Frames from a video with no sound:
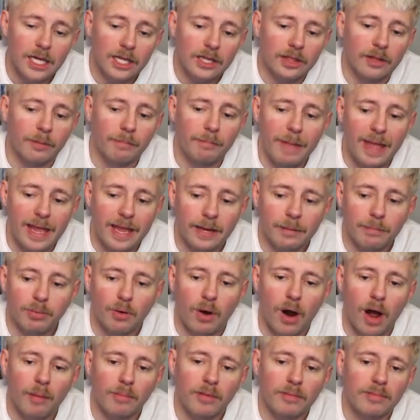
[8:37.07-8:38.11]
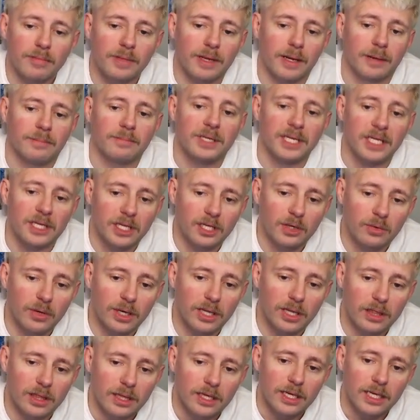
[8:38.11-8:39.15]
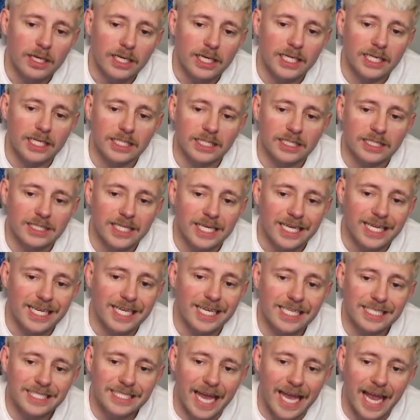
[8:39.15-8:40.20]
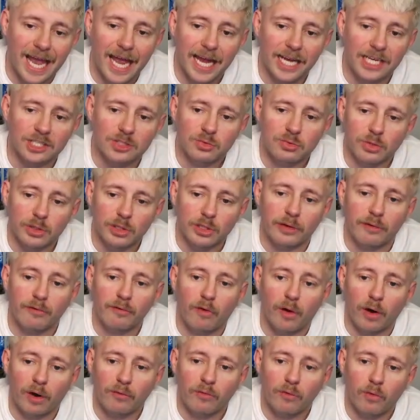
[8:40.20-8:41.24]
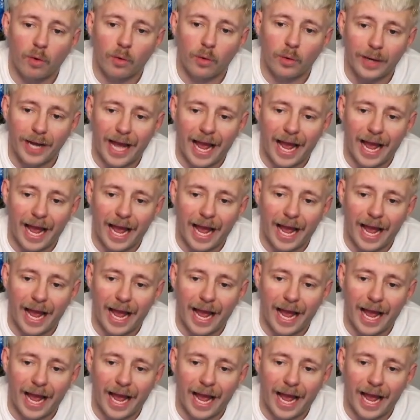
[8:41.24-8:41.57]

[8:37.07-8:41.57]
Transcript: The main problem that I'm dealing with is his head is really far forward.